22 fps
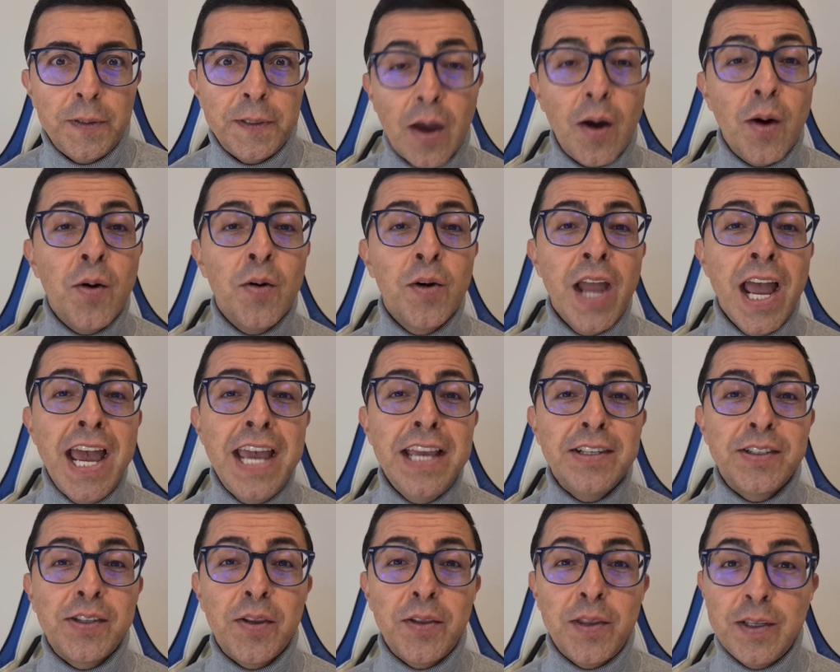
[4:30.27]
Okay,
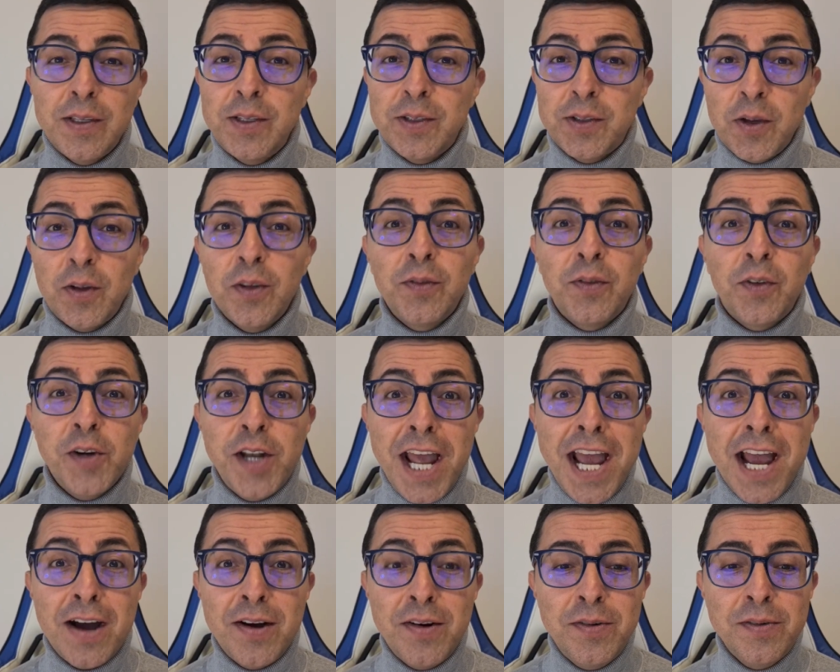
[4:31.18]
so this is all for
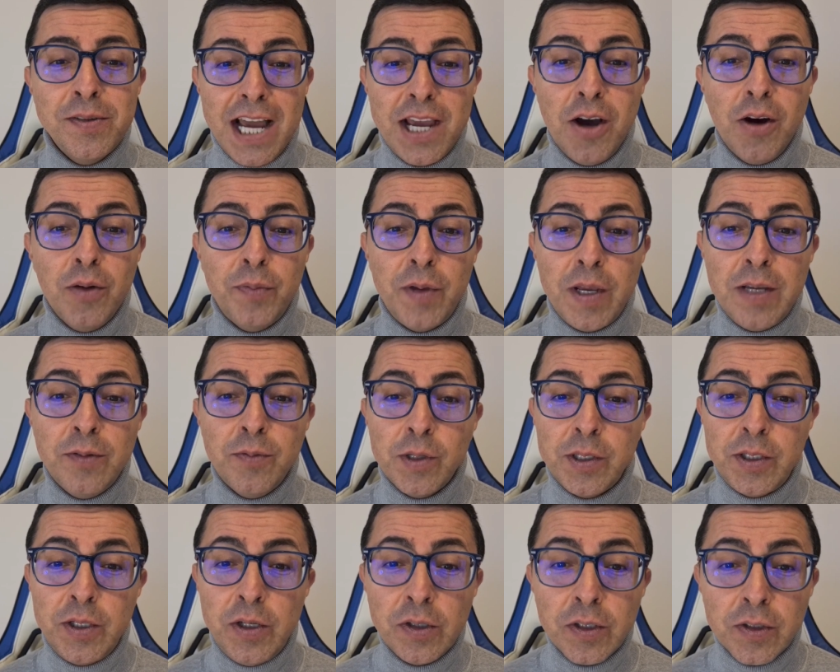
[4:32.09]
now. I hope it
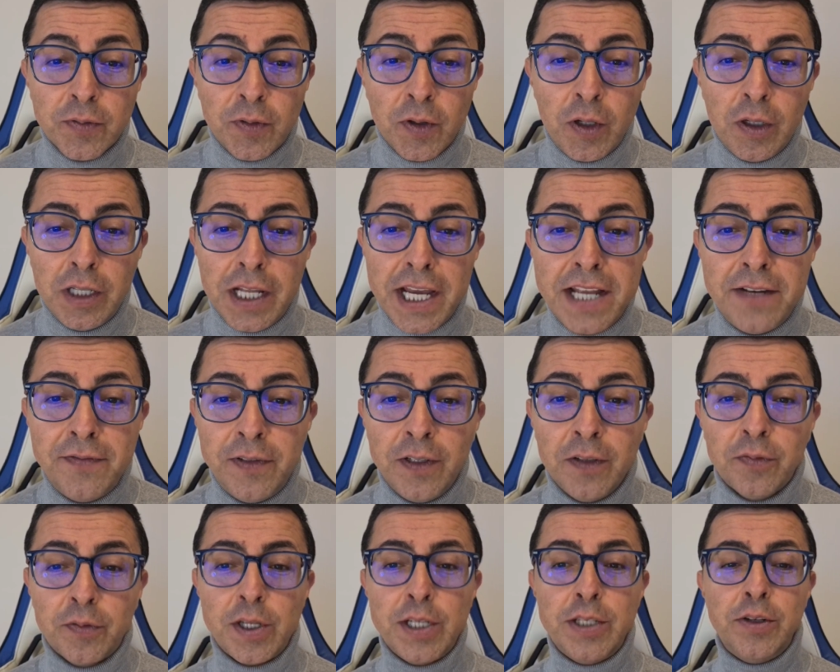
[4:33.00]
was useful, and feel
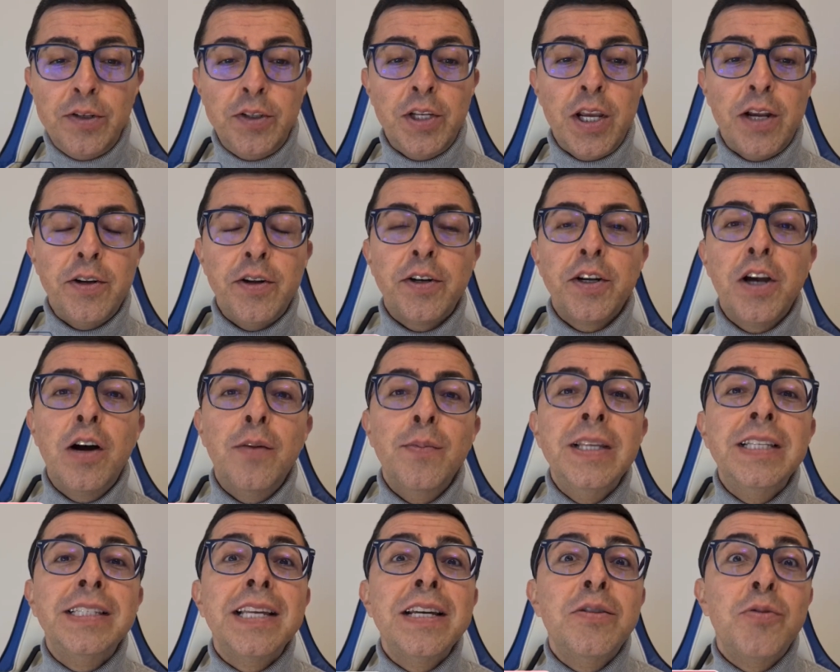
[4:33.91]
free to share your
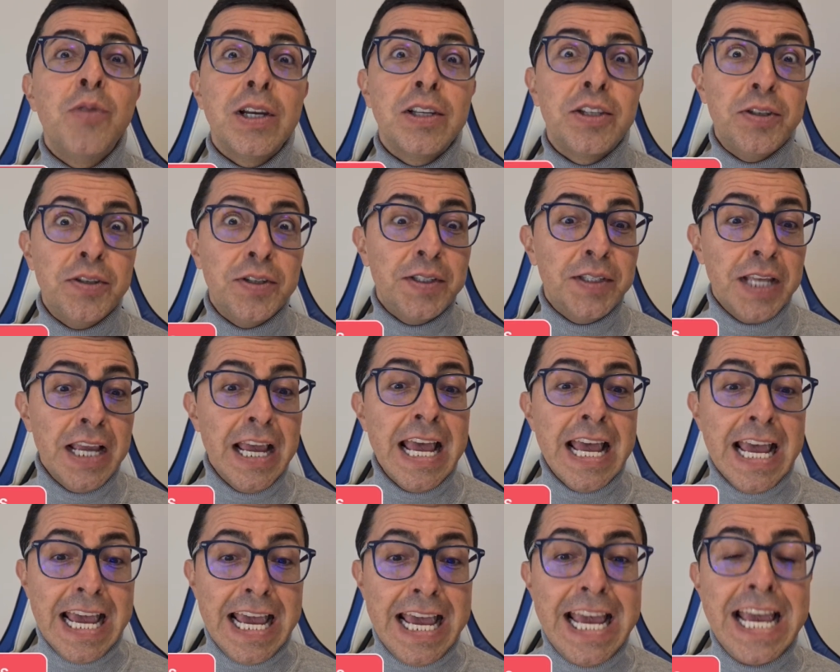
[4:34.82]
comments and questions
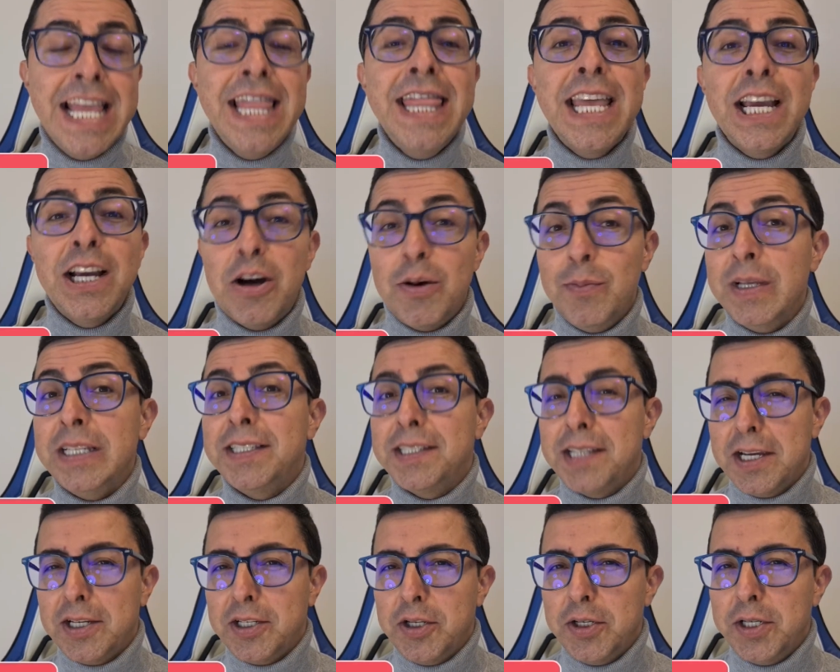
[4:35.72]
in the comment
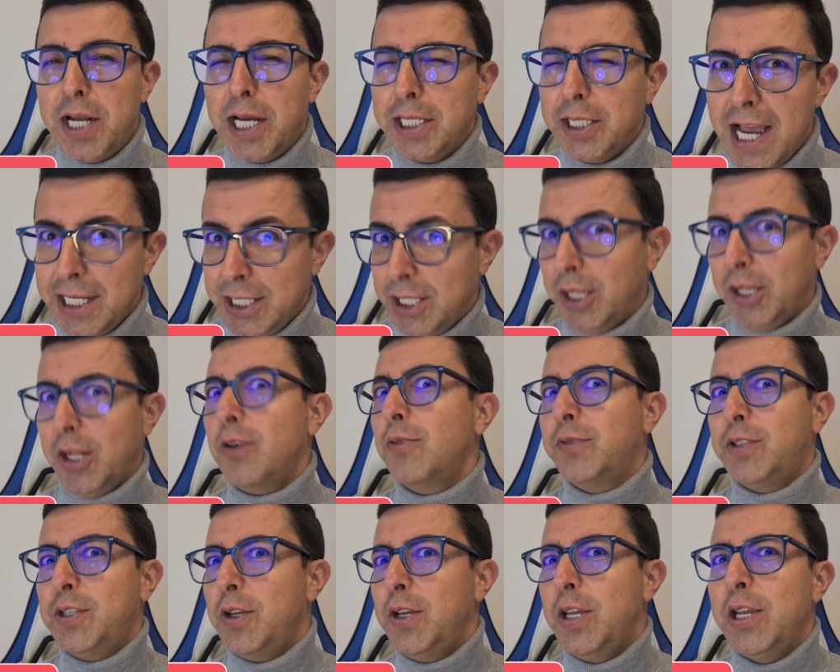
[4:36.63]
section. I'd
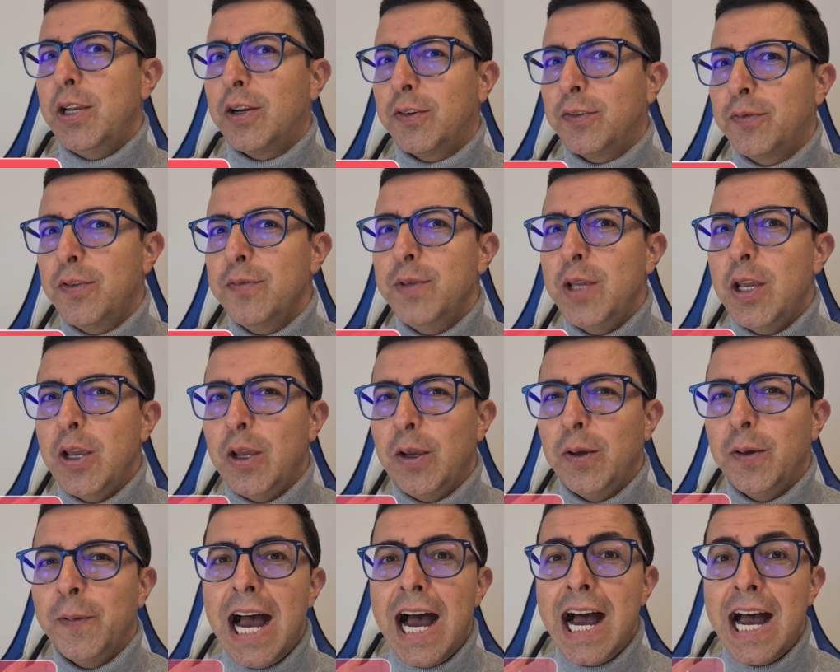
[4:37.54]
love to hear from
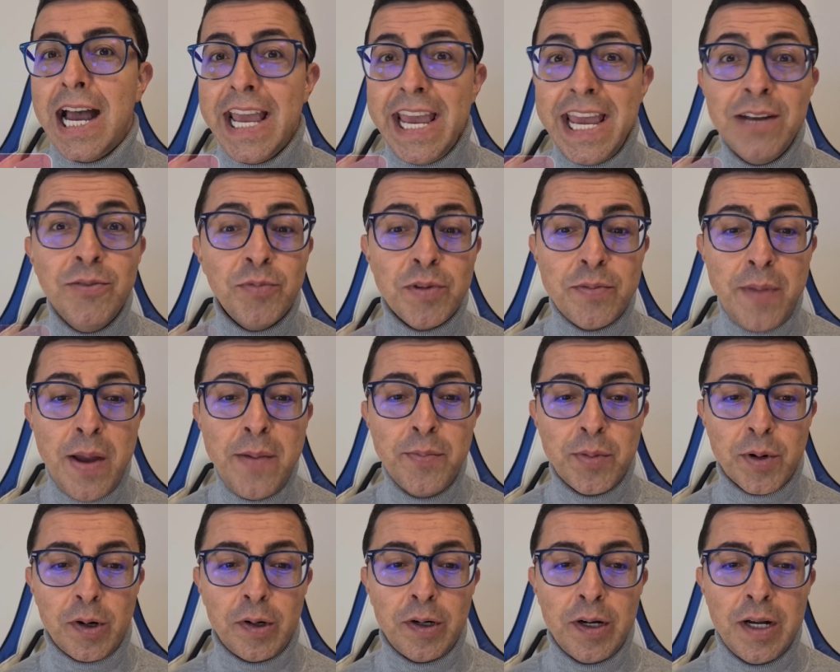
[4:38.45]
you. And
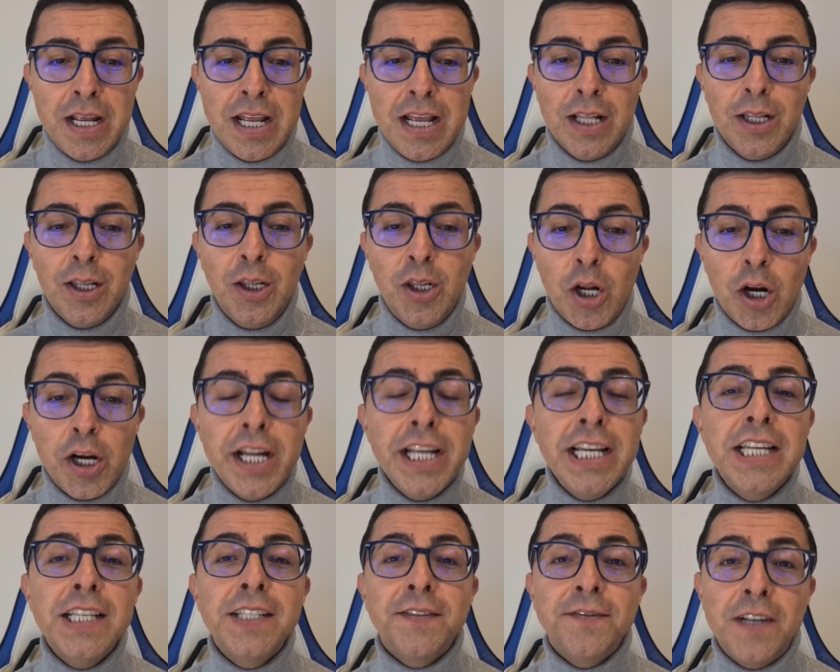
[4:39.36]
remember, learning
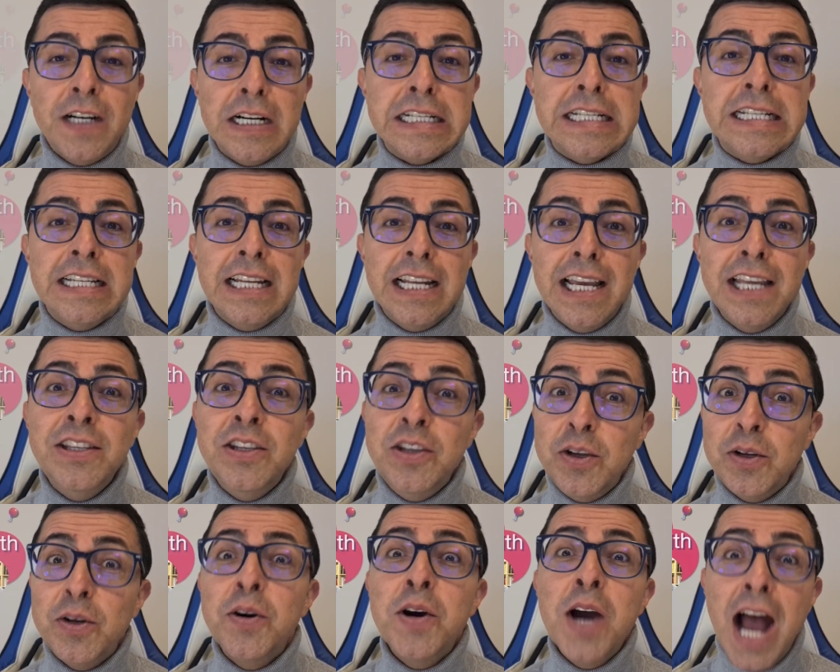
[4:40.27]
is fun and
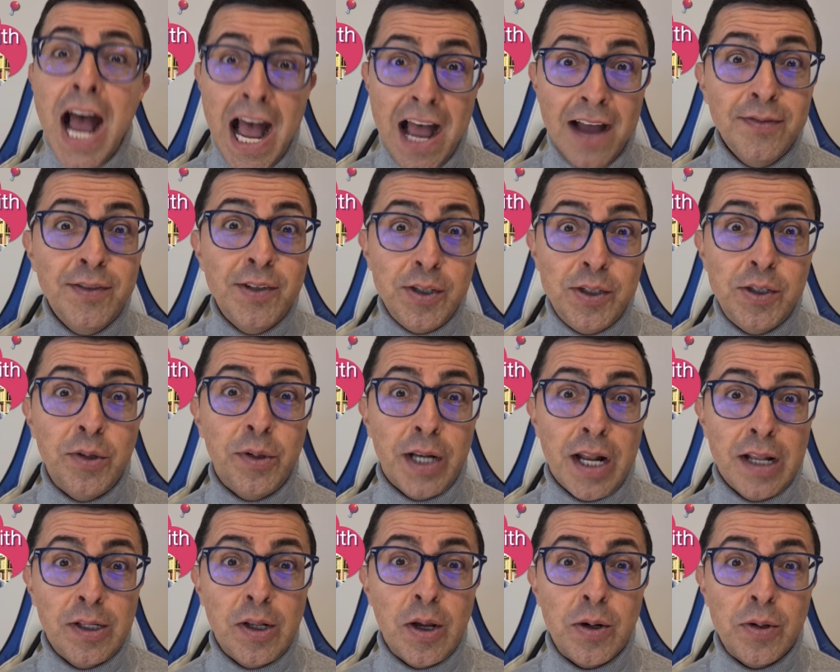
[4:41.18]
you don't have to do it
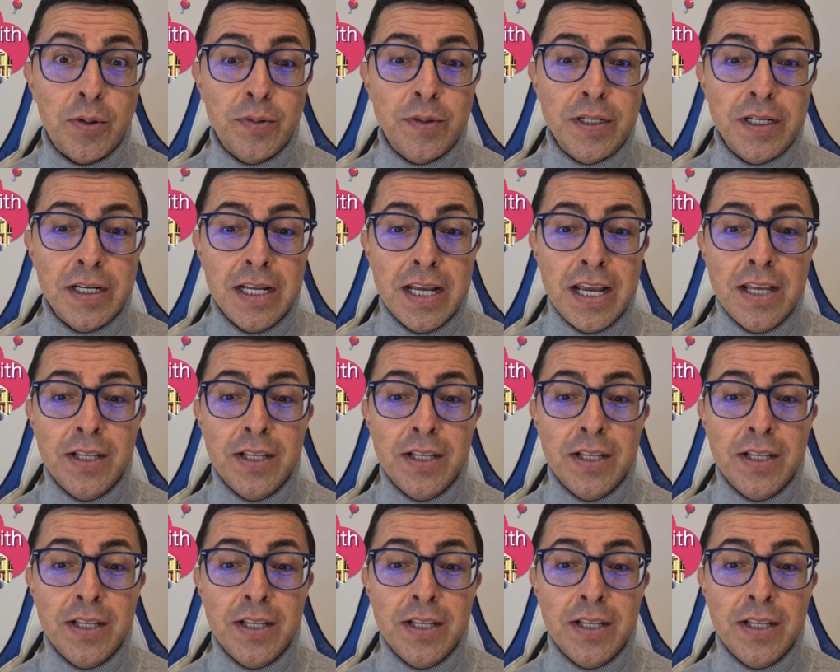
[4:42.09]
alone.